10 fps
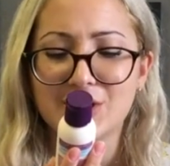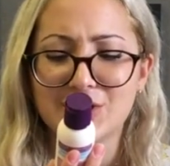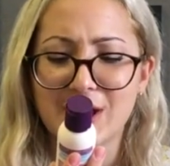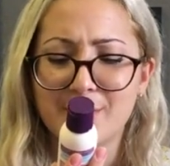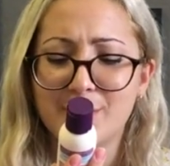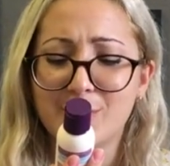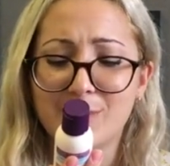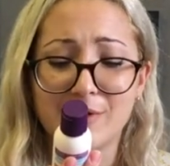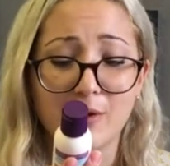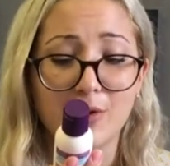shampoo
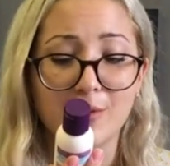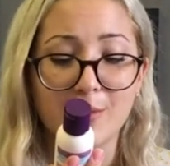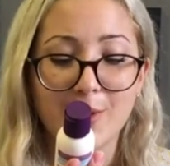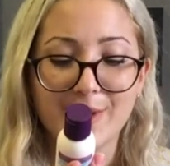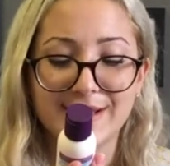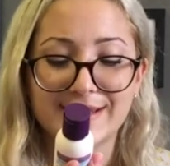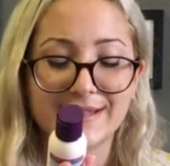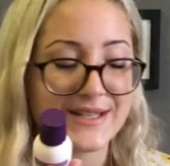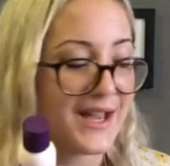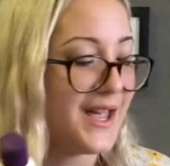Miracle
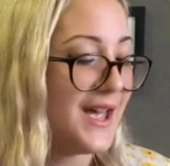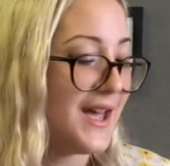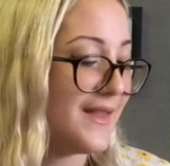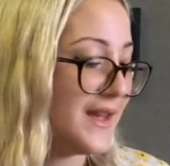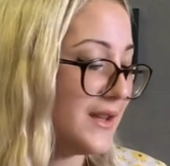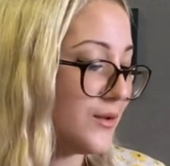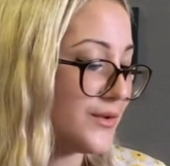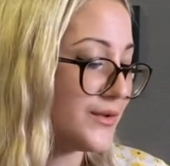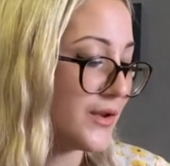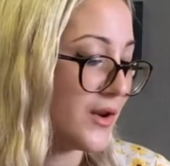Moist. And then
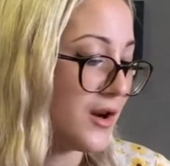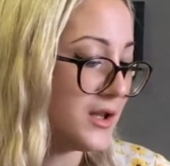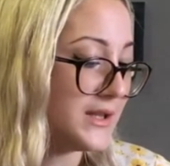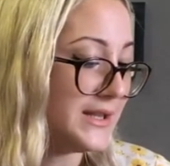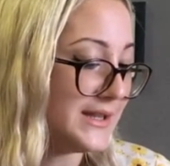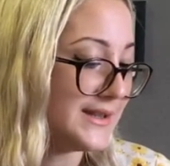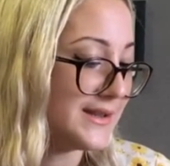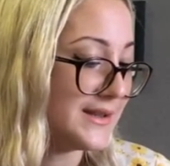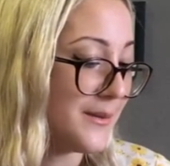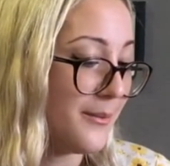also got
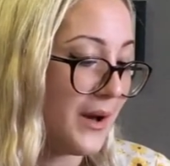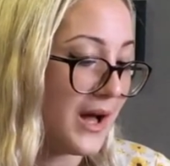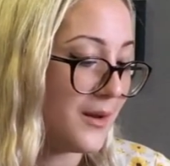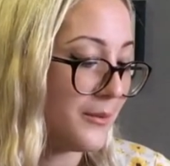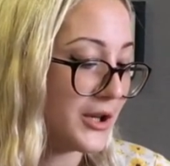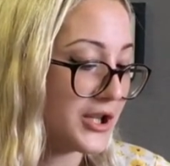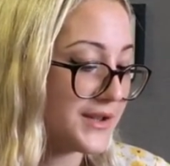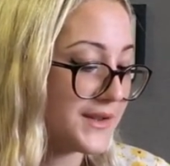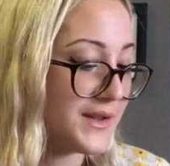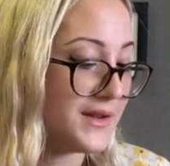this
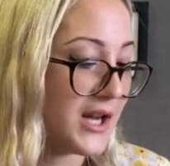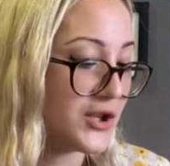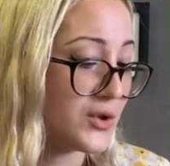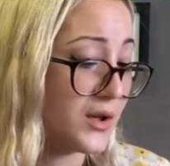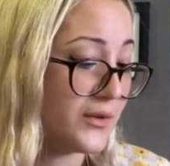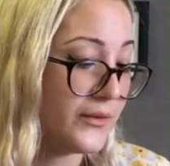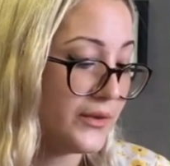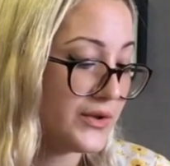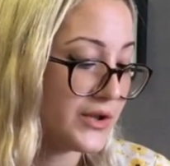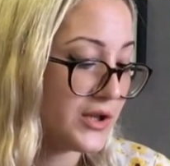Palmer's Natural
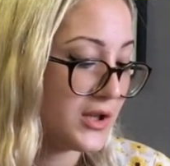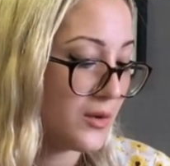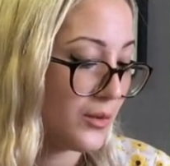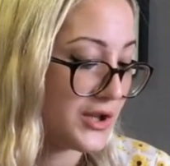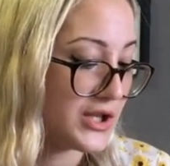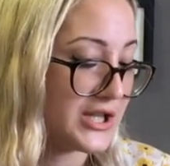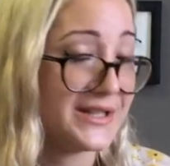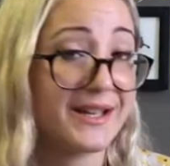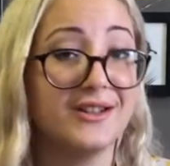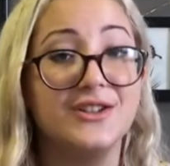Fusion, which
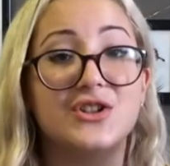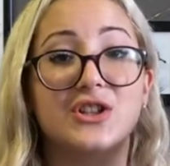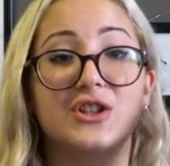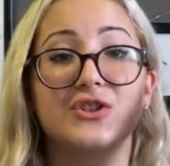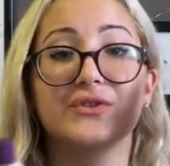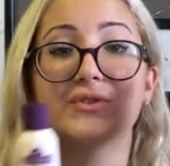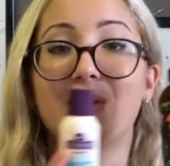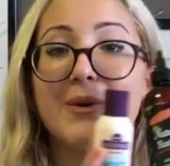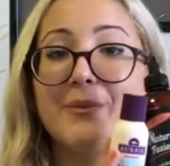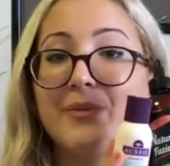is a conditioner. So
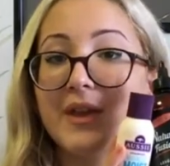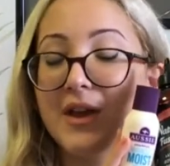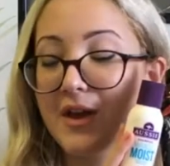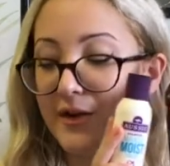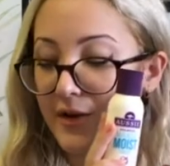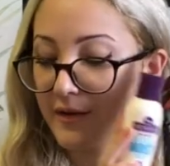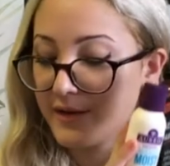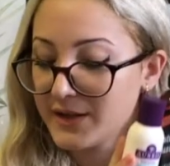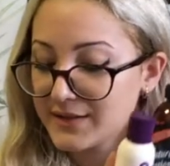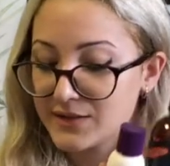
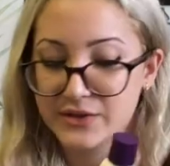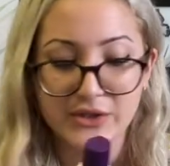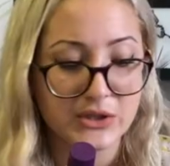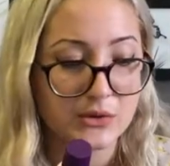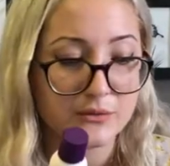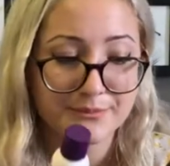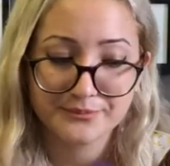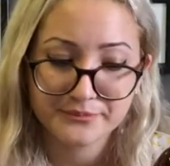got these two,